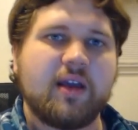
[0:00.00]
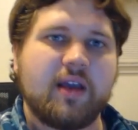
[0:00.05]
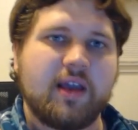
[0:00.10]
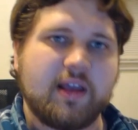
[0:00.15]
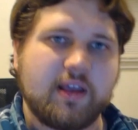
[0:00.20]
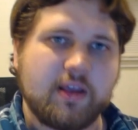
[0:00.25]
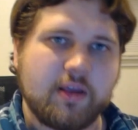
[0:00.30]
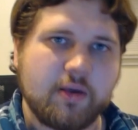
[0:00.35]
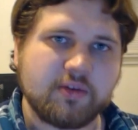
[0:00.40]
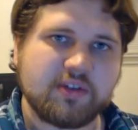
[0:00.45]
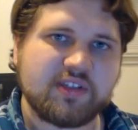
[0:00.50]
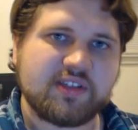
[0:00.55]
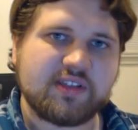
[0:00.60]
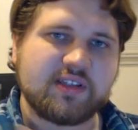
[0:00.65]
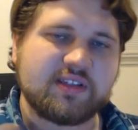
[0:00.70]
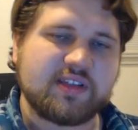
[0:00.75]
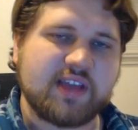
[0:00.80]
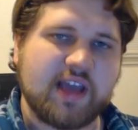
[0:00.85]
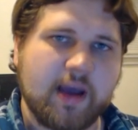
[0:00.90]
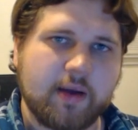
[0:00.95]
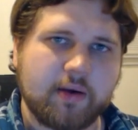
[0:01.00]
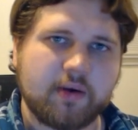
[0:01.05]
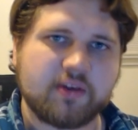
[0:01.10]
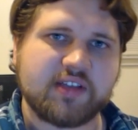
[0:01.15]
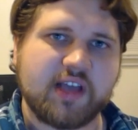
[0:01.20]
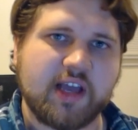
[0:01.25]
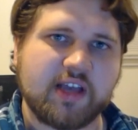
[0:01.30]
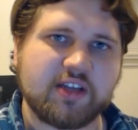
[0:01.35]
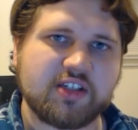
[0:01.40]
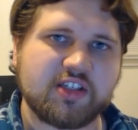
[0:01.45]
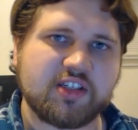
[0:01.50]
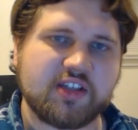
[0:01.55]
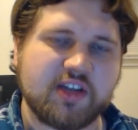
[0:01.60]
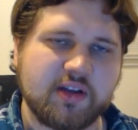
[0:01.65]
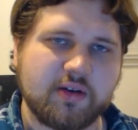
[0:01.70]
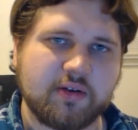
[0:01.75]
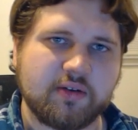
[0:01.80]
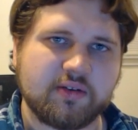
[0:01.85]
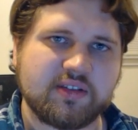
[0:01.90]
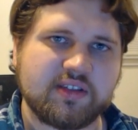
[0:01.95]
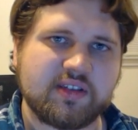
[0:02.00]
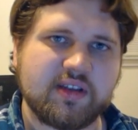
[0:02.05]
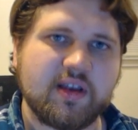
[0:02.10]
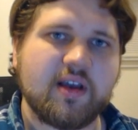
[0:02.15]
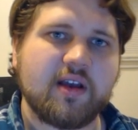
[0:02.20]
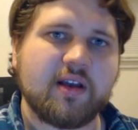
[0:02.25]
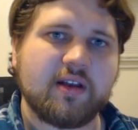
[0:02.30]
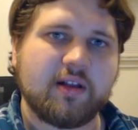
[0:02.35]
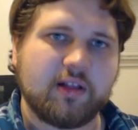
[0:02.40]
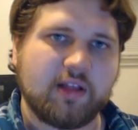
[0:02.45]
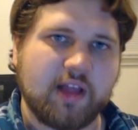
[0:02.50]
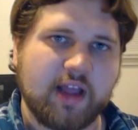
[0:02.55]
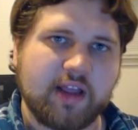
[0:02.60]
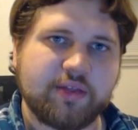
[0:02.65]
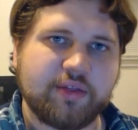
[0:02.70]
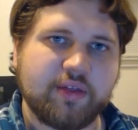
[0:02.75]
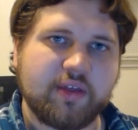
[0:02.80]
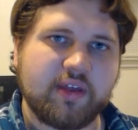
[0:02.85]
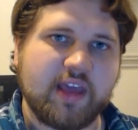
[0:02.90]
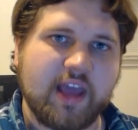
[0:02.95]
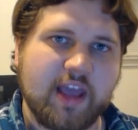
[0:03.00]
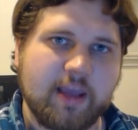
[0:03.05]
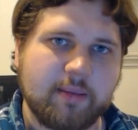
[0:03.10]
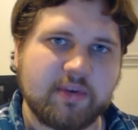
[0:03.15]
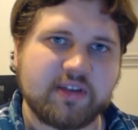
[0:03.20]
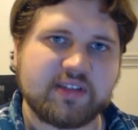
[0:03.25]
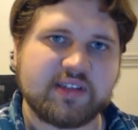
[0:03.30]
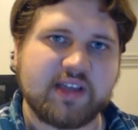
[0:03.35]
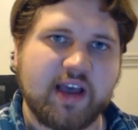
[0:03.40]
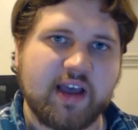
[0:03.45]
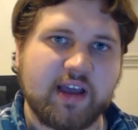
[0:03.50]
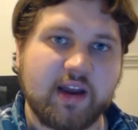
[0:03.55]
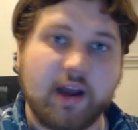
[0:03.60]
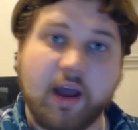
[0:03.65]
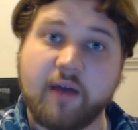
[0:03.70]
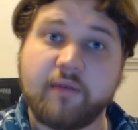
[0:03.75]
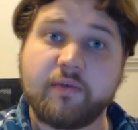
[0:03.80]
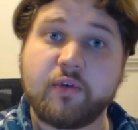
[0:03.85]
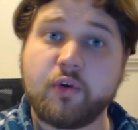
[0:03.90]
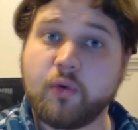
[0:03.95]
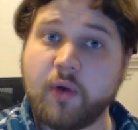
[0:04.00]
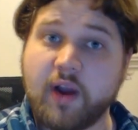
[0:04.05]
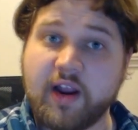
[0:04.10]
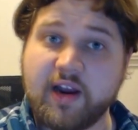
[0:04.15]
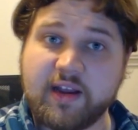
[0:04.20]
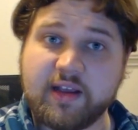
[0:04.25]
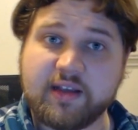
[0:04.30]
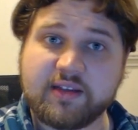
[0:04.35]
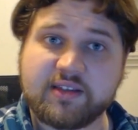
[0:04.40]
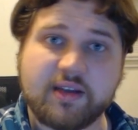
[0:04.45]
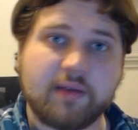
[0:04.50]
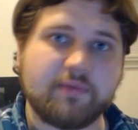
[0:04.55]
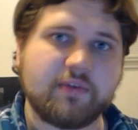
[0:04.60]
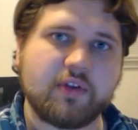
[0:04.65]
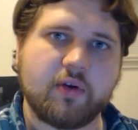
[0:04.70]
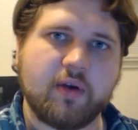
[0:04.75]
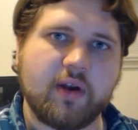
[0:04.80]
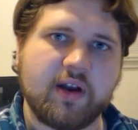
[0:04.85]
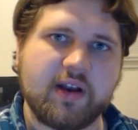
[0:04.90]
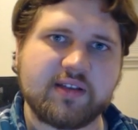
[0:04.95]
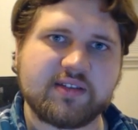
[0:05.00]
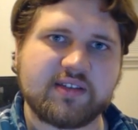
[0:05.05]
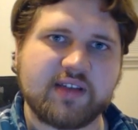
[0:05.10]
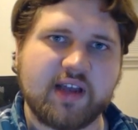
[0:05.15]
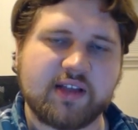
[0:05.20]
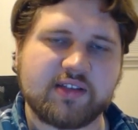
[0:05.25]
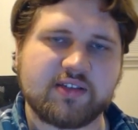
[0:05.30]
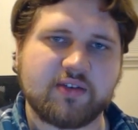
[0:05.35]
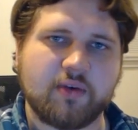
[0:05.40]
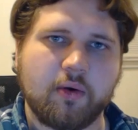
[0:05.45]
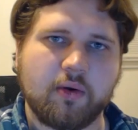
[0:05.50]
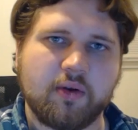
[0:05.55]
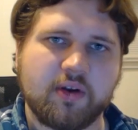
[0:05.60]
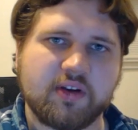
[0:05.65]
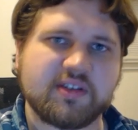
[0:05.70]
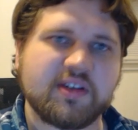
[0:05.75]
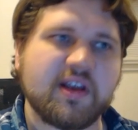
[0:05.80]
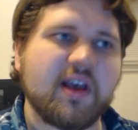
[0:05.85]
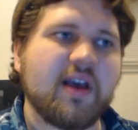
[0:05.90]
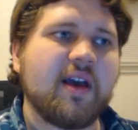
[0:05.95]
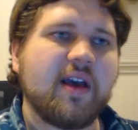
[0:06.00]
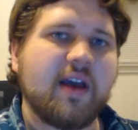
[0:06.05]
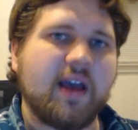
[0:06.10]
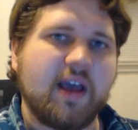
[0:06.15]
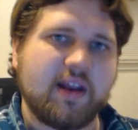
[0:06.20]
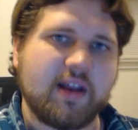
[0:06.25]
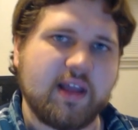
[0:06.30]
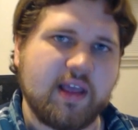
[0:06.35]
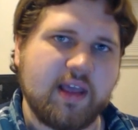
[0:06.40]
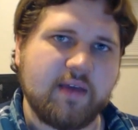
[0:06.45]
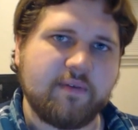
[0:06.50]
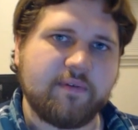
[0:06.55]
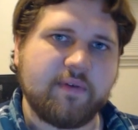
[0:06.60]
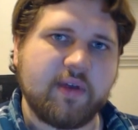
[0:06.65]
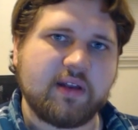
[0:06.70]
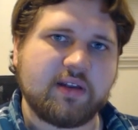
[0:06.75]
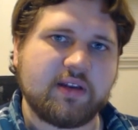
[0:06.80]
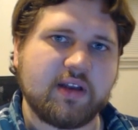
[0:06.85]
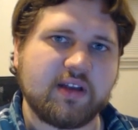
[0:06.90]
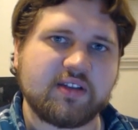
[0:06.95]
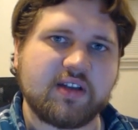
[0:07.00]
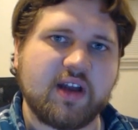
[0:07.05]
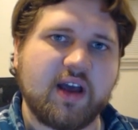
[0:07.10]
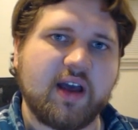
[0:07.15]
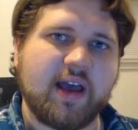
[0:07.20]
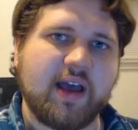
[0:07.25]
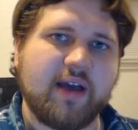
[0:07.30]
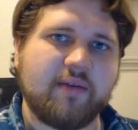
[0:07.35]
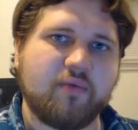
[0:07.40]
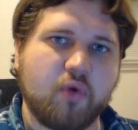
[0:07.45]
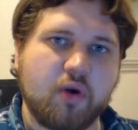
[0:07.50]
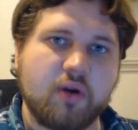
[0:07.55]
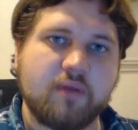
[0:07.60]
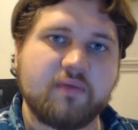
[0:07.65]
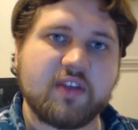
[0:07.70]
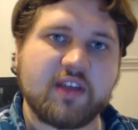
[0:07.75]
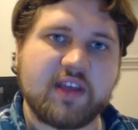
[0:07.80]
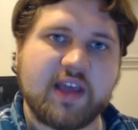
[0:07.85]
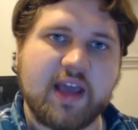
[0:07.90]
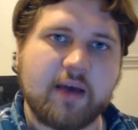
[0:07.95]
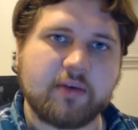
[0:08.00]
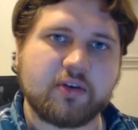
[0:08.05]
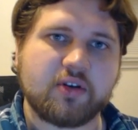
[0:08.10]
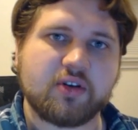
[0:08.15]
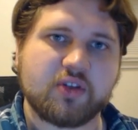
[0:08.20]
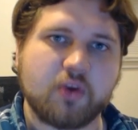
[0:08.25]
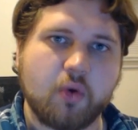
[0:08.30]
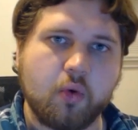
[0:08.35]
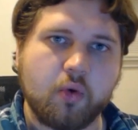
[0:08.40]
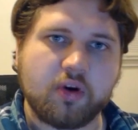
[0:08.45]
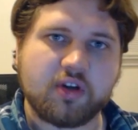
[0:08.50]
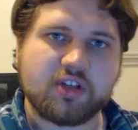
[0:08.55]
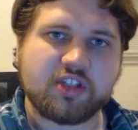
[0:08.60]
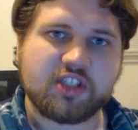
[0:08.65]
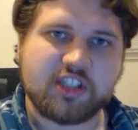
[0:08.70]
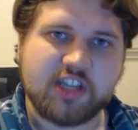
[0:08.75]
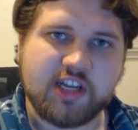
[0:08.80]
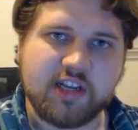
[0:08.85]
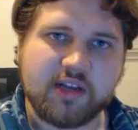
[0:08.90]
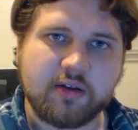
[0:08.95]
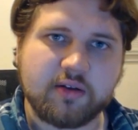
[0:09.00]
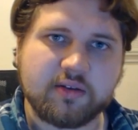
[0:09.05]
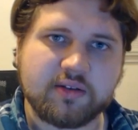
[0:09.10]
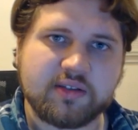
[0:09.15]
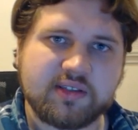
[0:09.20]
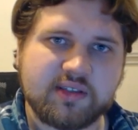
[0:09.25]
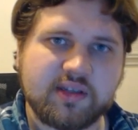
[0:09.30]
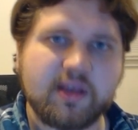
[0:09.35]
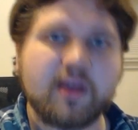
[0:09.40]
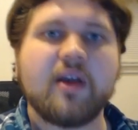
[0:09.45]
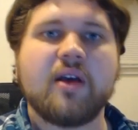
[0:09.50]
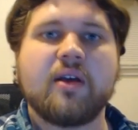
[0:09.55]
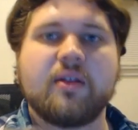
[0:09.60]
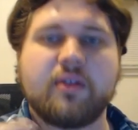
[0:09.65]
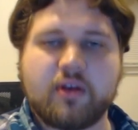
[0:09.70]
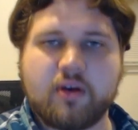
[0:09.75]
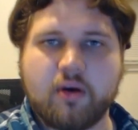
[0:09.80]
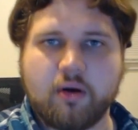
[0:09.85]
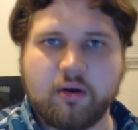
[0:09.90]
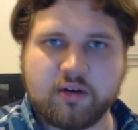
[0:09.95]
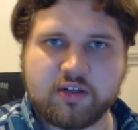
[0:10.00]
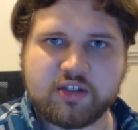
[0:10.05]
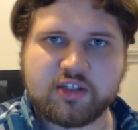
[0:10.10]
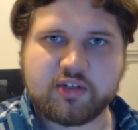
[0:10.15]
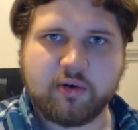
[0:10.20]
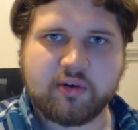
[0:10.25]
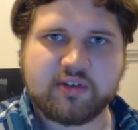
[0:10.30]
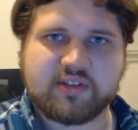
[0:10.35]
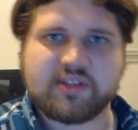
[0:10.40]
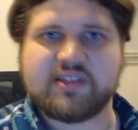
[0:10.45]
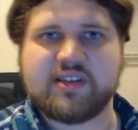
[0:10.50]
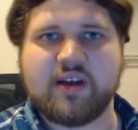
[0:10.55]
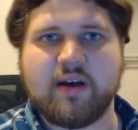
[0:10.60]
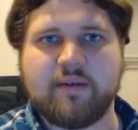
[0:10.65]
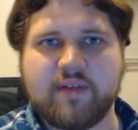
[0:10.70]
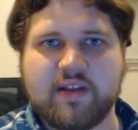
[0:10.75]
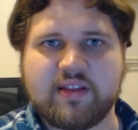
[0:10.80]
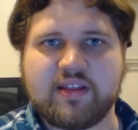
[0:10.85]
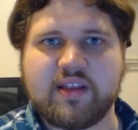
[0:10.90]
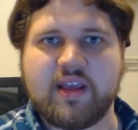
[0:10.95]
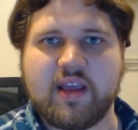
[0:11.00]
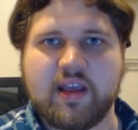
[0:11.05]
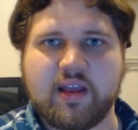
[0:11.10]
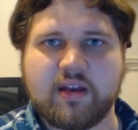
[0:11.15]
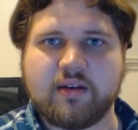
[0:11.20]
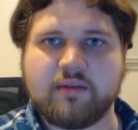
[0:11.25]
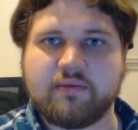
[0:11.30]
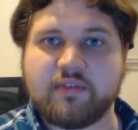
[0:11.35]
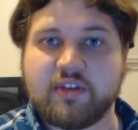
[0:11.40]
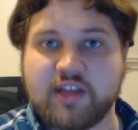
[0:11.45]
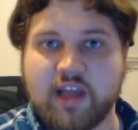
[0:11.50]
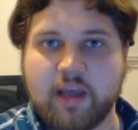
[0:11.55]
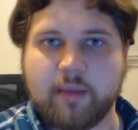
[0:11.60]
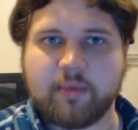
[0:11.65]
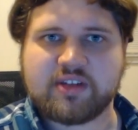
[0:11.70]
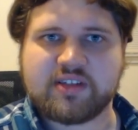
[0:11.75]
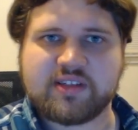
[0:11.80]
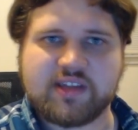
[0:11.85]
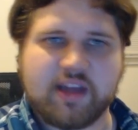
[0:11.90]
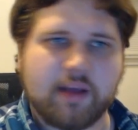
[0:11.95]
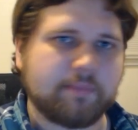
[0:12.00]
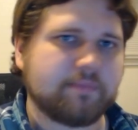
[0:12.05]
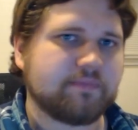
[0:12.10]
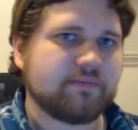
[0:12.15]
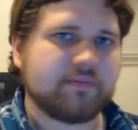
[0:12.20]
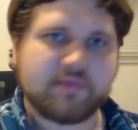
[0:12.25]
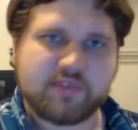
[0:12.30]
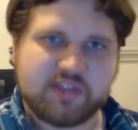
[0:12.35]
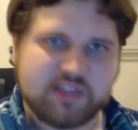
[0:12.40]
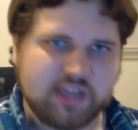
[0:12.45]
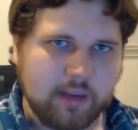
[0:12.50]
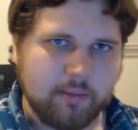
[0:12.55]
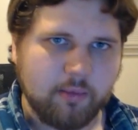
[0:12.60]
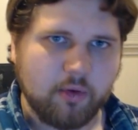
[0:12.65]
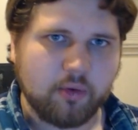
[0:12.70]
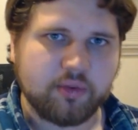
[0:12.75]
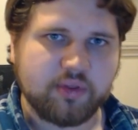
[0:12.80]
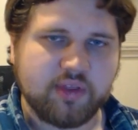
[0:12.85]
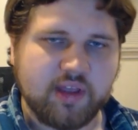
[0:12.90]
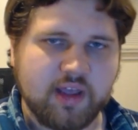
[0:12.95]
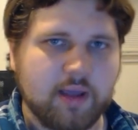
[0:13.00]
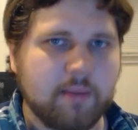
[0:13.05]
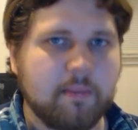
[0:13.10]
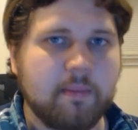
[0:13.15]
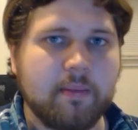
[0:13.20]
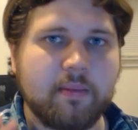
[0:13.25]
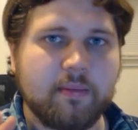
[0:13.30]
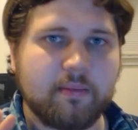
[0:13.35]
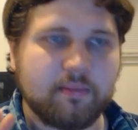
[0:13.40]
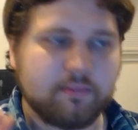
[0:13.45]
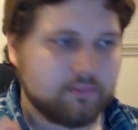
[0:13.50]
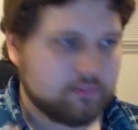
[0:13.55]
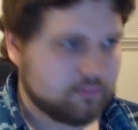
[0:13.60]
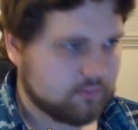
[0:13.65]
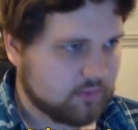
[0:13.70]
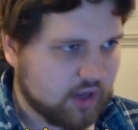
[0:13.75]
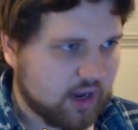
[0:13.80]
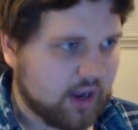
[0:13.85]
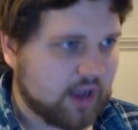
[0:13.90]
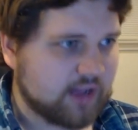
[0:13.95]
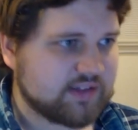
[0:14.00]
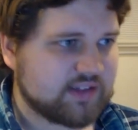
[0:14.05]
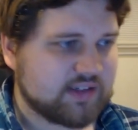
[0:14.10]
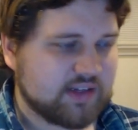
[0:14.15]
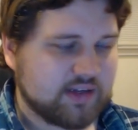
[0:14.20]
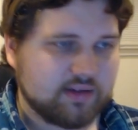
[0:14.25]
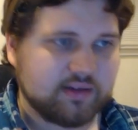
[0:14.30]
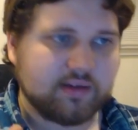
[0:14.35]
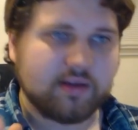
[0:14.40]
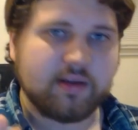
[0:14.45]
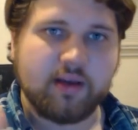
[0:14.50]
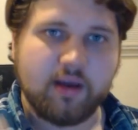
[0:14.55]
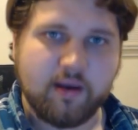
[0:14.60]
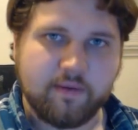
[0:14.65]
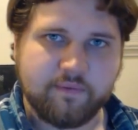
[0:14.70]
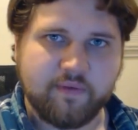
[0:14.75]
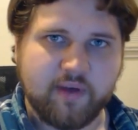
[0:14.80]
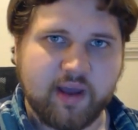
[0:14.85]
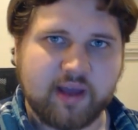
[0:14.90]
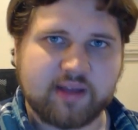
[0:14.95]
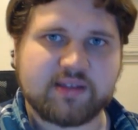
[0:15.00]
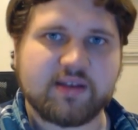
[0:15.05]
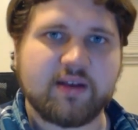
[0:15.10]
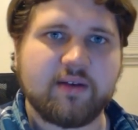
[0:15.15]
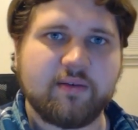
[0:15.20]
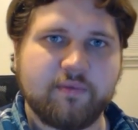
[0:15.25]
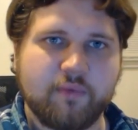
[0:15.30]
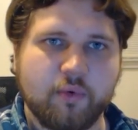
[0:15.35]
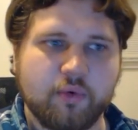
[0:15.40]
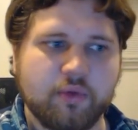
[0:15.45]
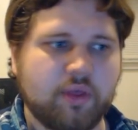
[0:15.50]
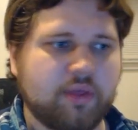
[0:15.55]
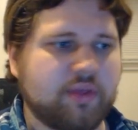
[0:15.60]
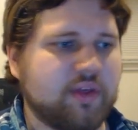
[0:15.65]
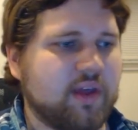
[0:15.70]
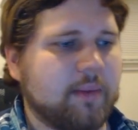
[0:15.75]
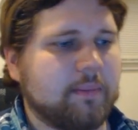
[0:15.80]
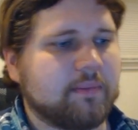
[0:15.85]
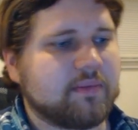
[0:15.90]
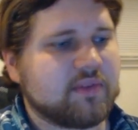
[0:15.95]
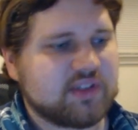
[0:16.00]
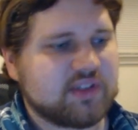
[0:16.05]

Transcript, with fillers: It uses its counters as shields, like the game design of Gradius, of the Gradius side-scrollers and if it does not have one of the counters or shields, the card destroys itself at the end of the damage step. Same old theme, constant effect for the theme.